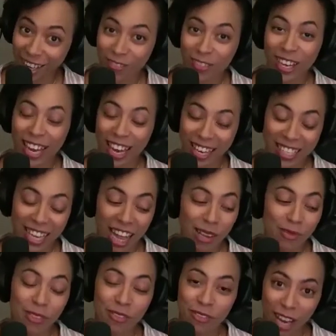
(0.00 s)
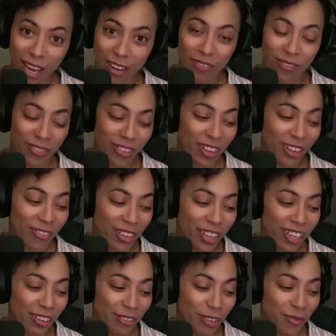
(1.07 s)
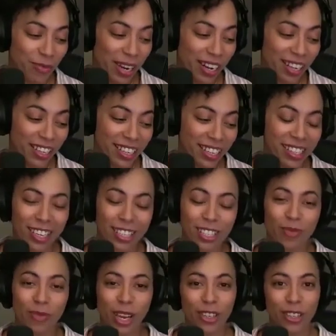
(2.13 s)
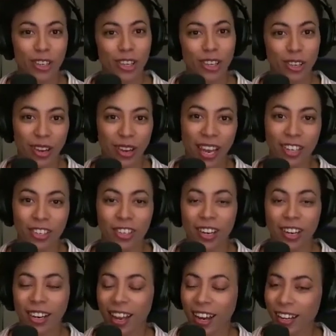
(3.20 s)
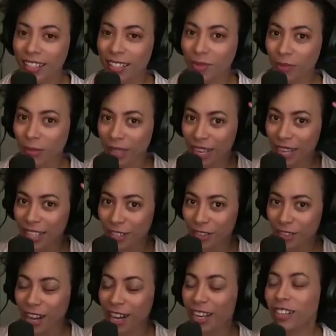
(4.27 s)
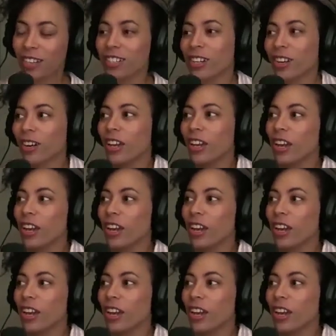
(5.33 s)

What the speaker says: If you can't tell, I'm a fan of repeating these things to make sure you catch it, and it's emblazoned right here too.